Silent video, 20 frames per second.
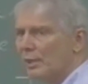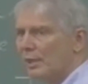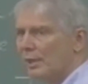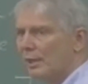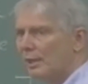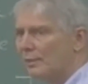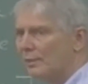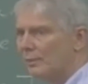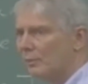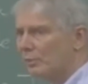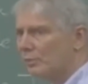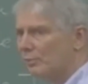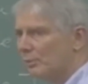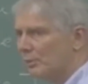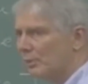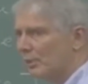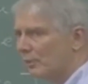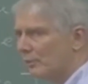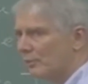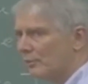And then once
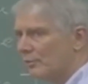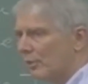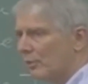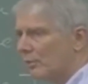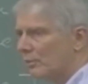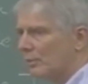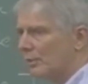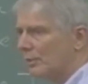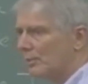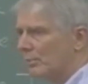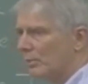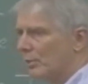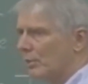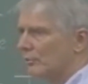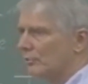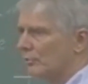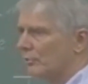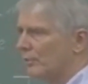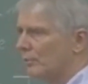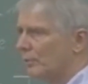we know the total
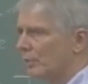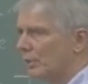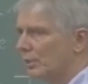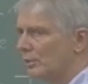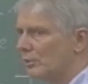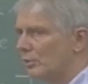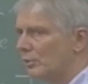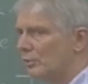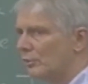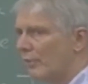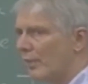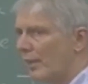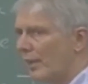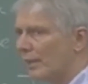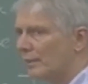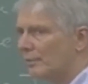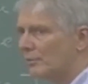impulse, then we can use that